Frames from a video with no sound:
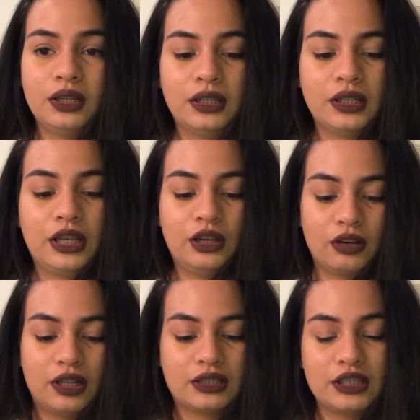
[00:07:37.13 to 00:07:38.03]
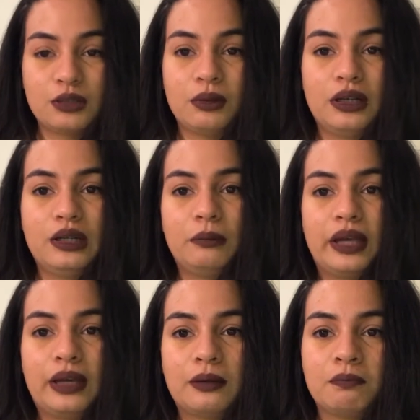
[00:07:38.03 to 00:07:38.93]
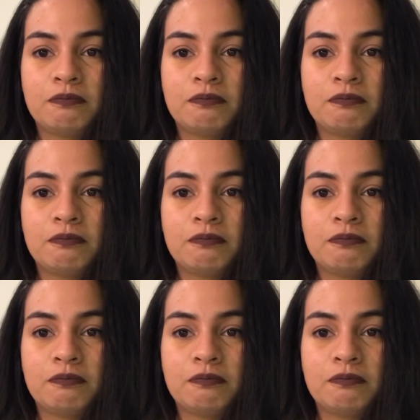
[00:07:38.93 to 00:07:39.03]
and then here it is, this one, I'm like,